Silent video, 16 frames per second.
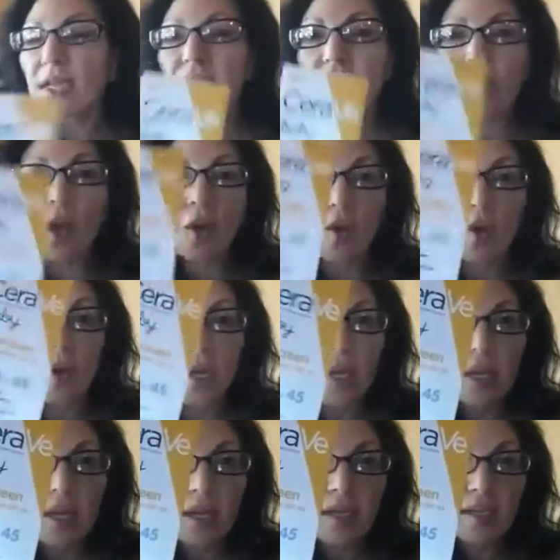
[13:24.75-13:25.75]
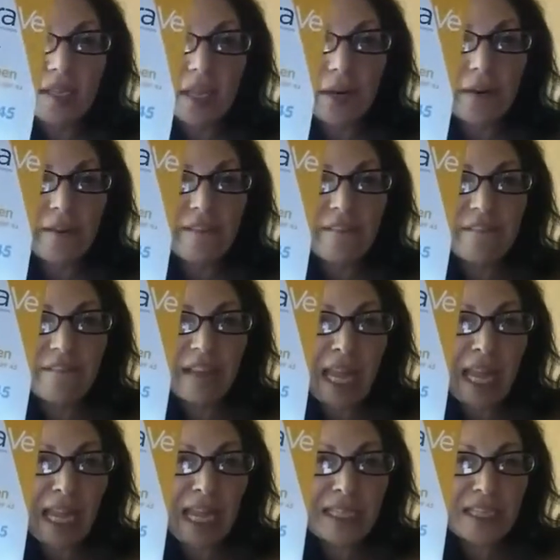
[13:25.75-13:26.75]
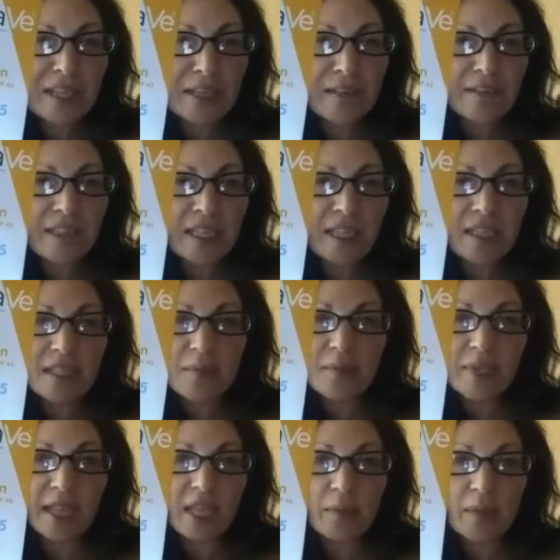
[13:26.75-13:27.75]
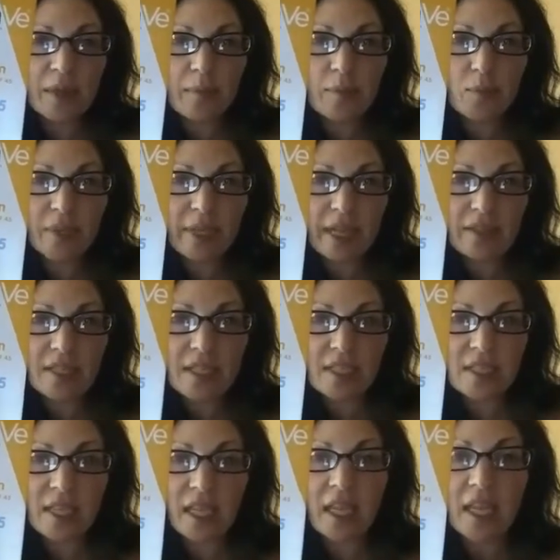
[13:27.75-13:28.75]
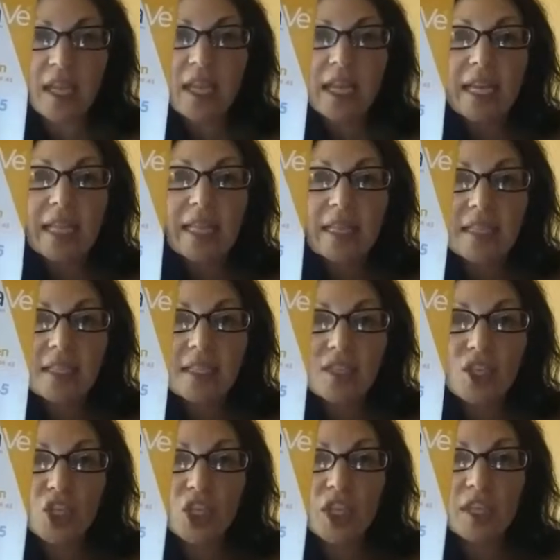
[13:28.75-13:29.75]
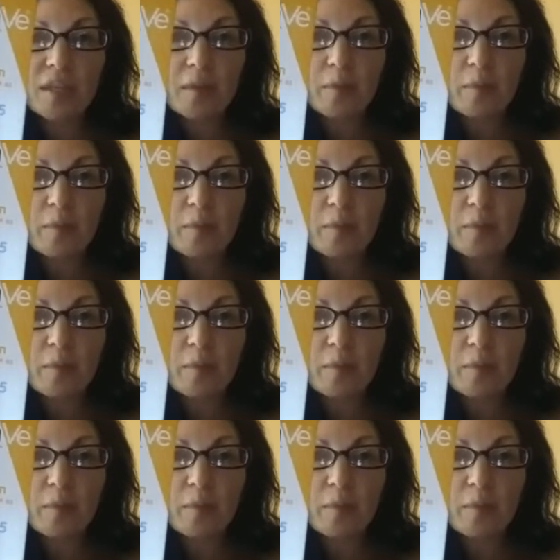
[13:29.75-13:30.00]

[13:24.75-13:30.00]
So, CeraVe, somebody help me pronounce this thing. This is good.